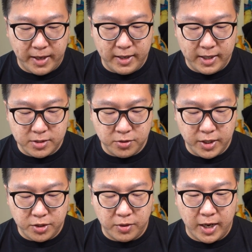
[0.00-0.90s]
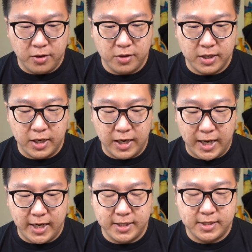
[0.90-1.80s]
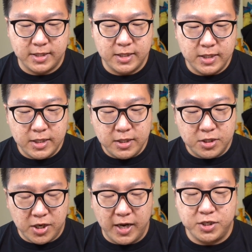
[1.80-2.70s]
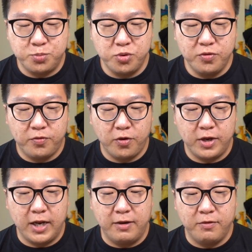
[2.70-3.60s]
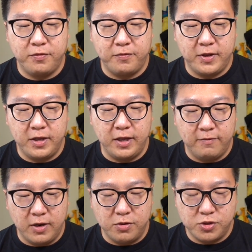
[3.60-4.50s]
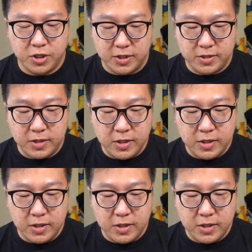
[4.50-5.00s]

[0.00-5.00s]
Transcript: but let's go ahead to unlock the last charge mode for the level 50 evolution